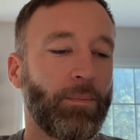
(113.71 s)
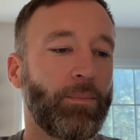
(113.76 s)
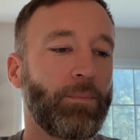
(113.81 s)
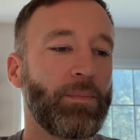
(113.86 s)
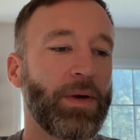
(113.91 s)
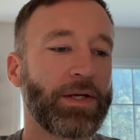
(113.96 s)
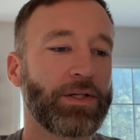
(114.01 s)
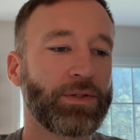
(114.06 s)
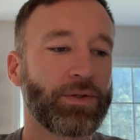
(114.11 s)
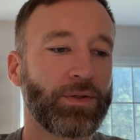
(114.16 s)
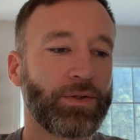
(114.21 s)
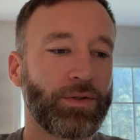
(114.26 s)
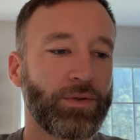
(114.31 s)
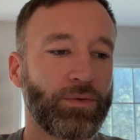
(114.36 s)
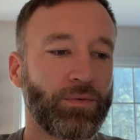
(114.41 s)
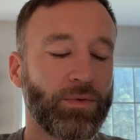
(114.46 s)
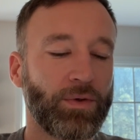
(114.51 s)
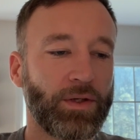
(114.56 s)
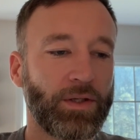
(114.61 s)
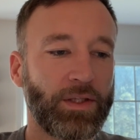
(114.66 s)
Make sure
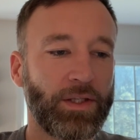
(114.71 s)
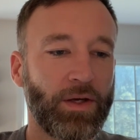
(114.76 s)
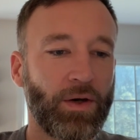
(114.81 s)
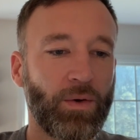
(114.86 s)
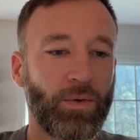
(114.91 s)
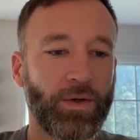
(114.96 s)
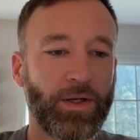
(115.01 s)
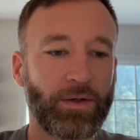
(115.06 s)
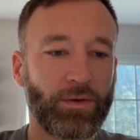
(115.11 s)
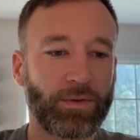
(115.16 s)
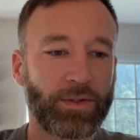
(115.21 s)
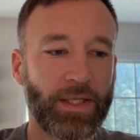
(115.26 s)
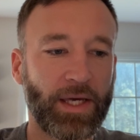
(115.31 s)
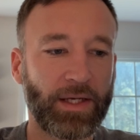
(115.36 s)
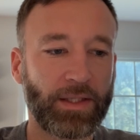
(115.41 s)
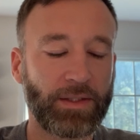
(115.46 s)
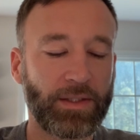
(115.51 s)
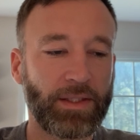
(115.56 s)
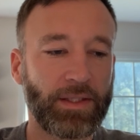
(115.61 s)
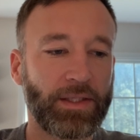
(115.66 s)
you really hone in on
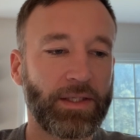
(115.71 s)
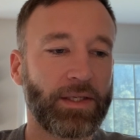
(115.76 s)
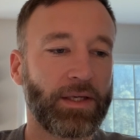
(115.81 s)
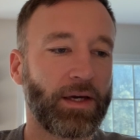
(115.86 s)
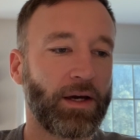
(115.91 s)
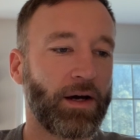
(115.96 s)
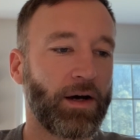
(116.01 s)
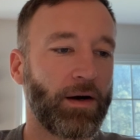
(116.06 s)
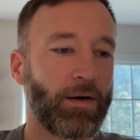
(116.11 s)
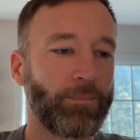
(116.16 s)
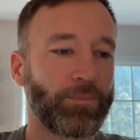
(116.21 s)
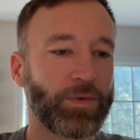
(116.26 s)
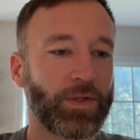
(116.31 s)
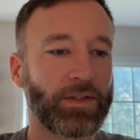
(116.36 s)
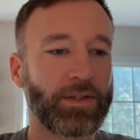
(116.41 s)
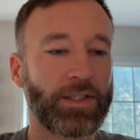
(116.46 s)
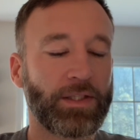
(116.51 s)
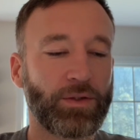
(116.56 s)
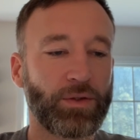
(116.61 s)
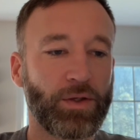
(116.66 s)
technique,
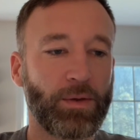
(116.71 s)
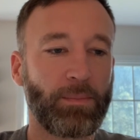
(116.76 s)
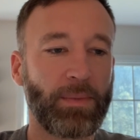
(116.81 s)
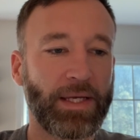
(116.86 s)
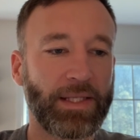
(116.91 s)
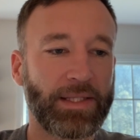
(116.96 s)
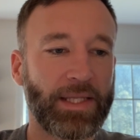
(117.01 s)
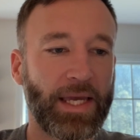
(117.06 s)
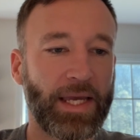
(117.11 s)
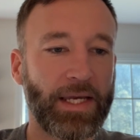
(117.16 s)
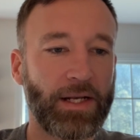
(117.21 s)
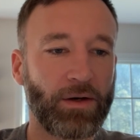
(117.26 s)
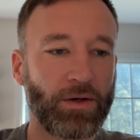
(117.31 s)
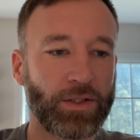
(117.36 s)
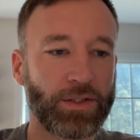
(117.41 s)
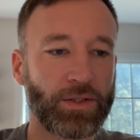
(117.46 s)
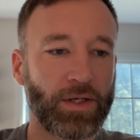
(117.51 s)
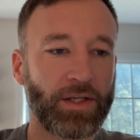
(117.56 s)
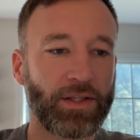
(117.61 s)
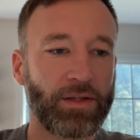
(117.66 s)
continue to maintain our
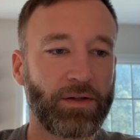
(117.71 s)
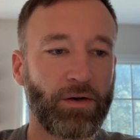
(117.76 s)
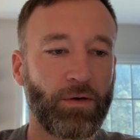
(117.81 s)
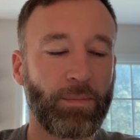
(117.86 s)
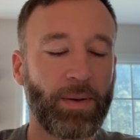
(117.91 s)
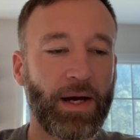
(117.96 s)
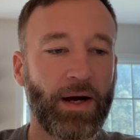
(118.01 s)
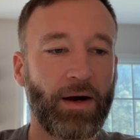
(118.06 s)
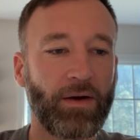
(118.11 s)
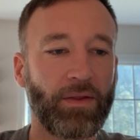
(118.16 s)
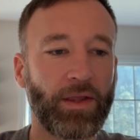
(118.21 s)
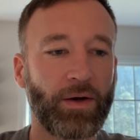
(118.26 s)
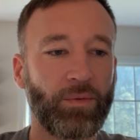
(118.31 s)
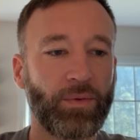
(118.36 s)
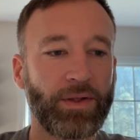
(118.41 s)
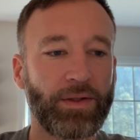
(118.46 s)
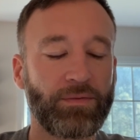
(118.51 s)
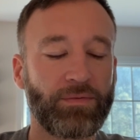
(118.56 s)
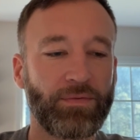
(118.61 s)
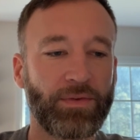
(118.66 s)
strength and our power that
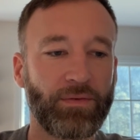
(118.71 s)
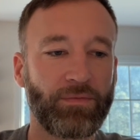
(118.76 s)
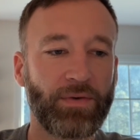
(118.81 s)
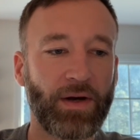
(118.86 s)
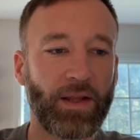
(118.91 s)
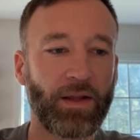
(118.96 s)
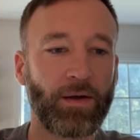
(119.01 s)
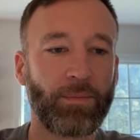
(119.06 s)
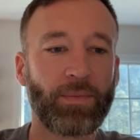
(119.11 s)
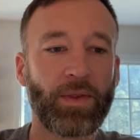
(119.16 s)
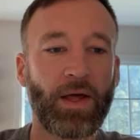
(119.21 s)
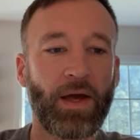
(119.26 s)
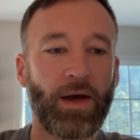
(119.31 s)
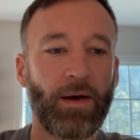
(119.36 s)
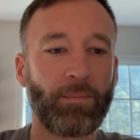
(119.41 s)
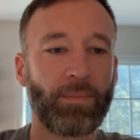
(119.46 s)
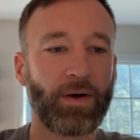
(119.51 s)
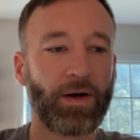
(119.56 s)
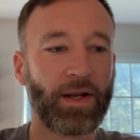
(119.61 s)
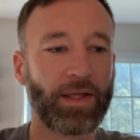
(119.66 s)
we've developed.
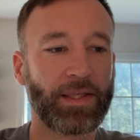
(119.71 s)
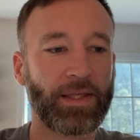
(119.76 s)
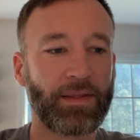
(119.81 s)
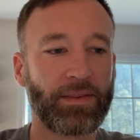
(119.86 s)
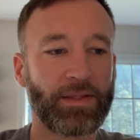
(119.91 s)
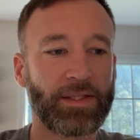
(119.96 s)
But again,